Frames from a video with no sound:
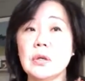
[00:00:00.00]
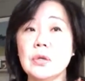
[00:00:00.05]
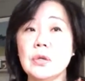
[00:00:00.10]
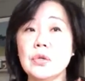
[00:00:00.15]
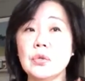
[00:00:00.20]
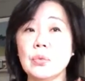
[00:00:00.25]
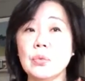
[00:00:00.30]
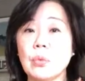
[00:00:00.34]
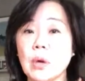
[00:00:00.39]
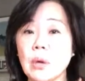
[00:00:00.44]

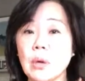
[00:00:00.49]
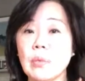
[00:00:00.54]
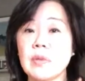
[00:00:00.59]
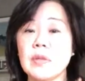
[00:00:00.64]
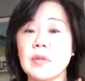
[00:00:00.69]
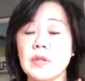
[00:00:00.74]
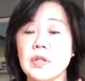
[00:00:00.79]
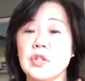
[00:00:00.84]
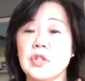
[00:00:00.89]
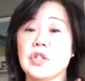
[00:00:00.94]
to work
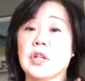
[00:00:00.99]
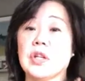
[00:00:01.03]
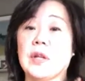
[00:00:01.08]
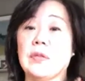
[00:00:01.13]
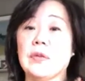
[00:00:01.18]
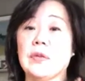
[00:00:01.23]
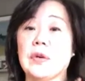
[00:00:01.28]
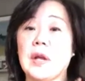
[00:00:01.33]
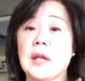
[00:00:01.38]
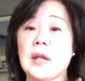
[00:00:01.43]
with each
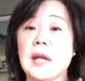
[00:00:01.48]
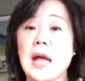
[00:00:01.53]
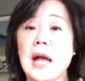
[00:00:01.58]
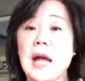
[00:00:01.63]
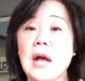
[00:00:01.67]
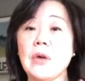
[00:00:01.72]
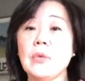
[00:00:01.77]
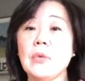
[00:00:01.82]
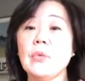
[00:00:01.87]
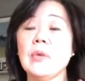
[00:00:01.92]
other, and
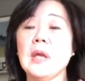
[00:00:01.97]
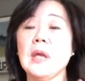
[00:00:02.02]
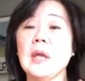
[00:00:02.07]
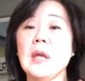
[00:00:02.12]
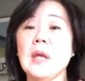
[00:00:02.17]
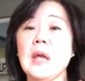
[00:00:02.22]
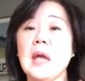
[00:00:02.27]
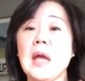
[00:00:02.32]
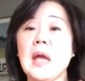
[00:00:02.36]
how do we